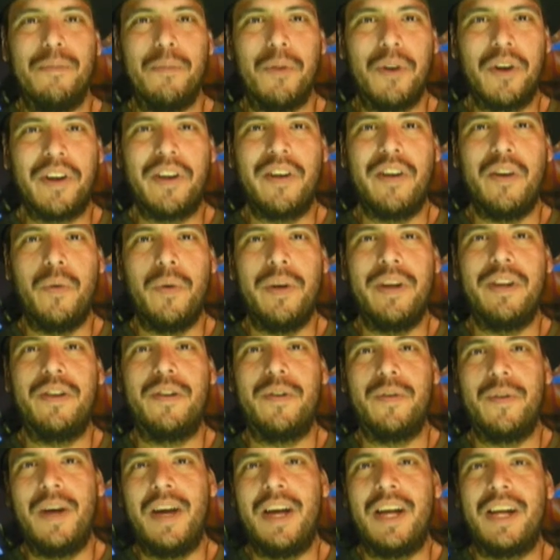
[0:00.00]
Mercury went
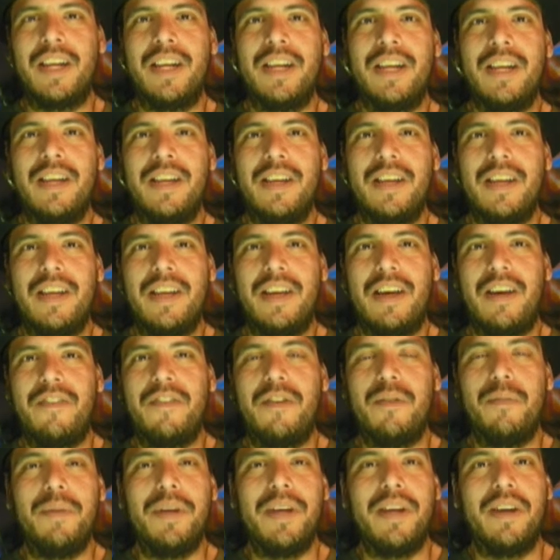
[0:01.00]
direct
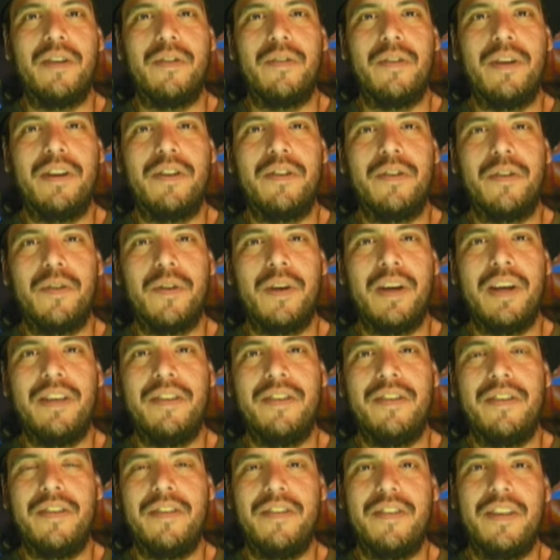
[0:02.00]
after being in
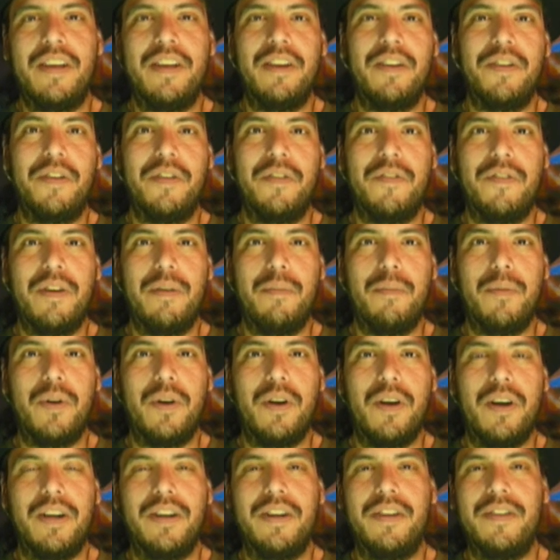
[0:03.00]
retrograde since the end of
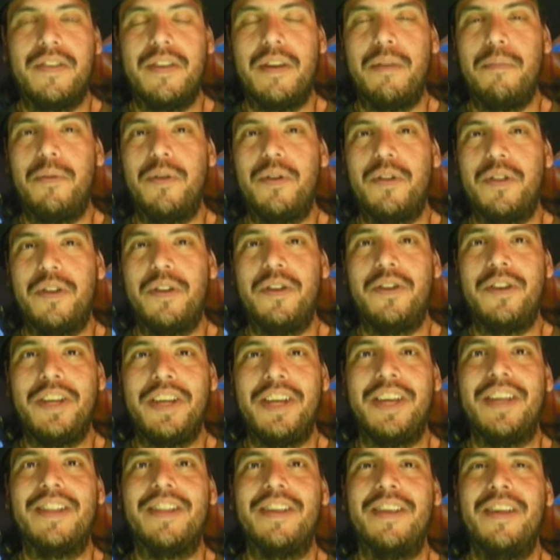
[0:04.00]
November on December
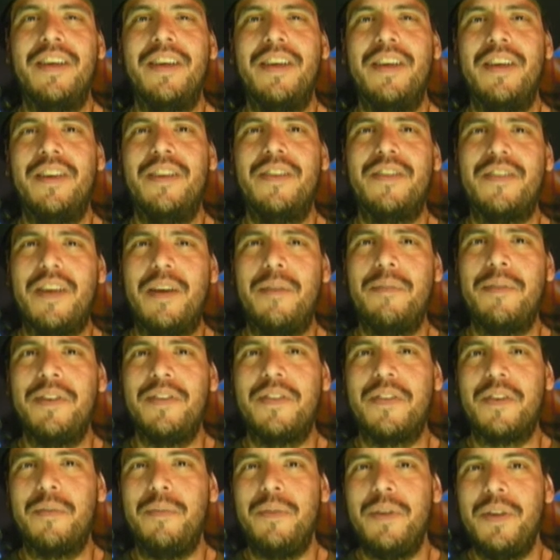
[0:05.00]
thirteenth, so that
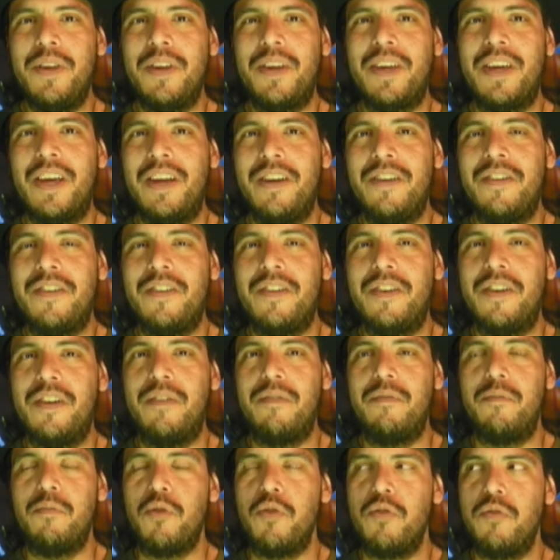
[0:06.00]
means communication
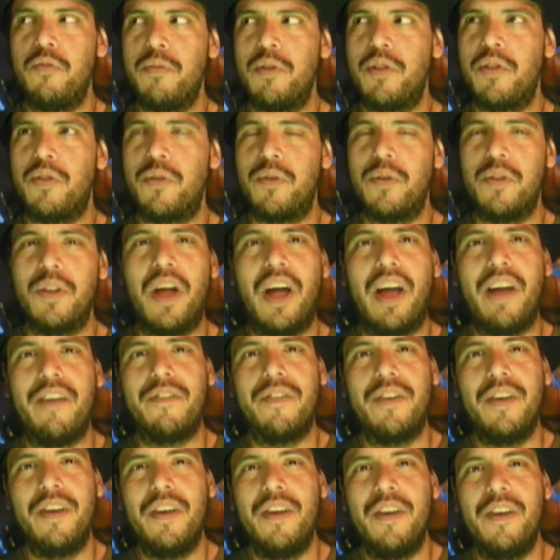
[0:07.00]
and movement through
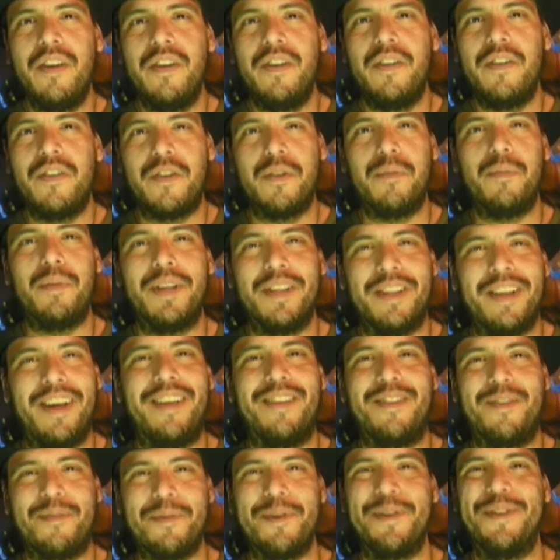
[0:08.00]
life should be a
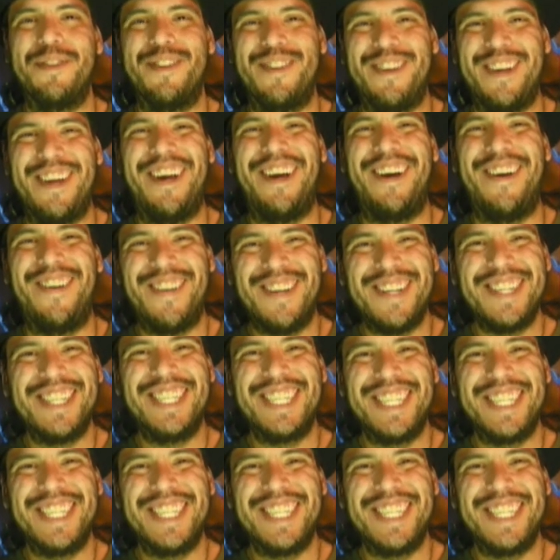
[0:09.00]
lot smoother now.